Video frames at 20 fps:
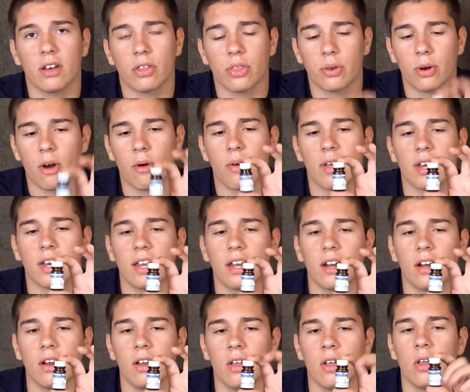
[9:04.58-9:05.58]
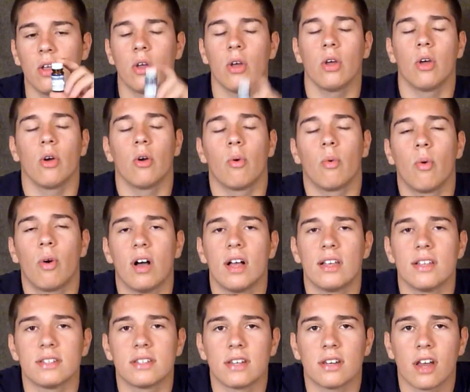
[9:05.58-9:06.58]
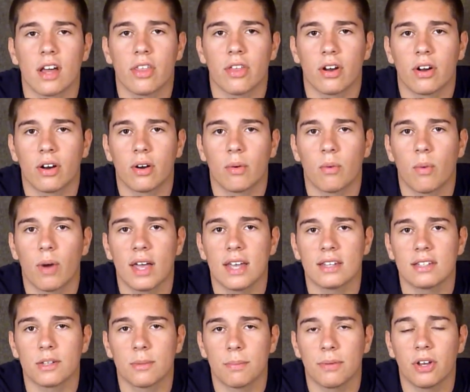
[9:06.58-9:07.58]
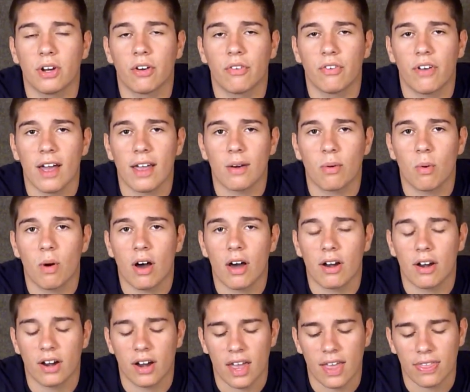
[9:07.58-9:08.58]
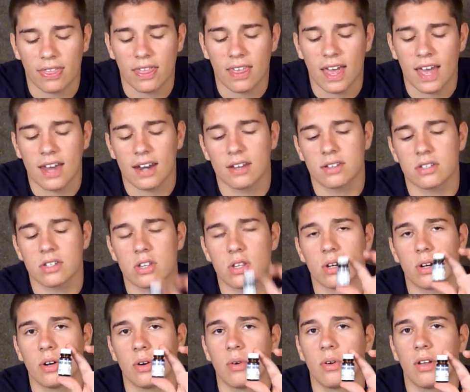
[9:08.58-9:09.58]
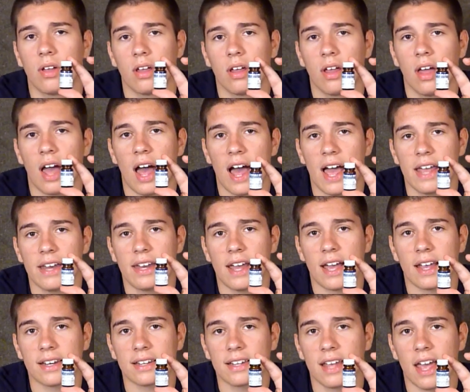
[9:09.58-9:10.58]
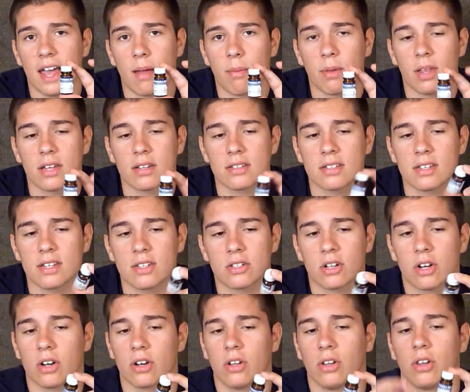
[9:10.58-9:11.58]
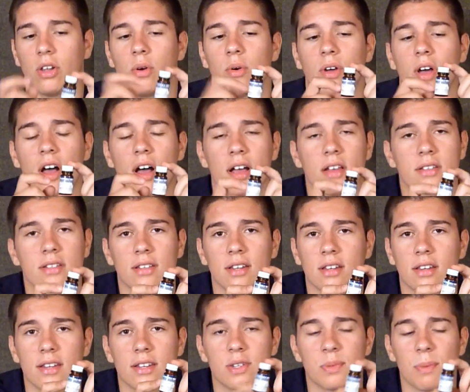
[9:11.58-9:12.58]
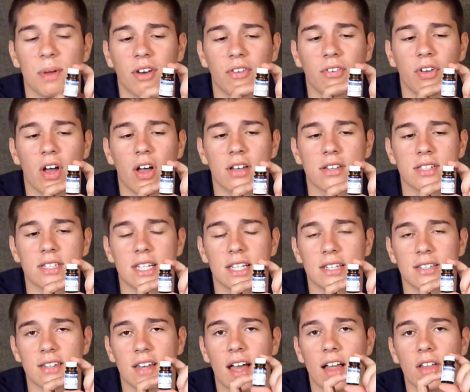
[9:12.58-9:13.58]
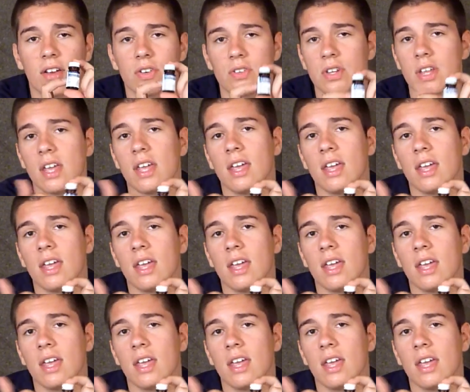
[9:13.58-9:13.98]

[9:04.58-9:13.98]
to throw in here was another way to purify your water, and that is through iodine tablets. These are low cost. This might have cost $6.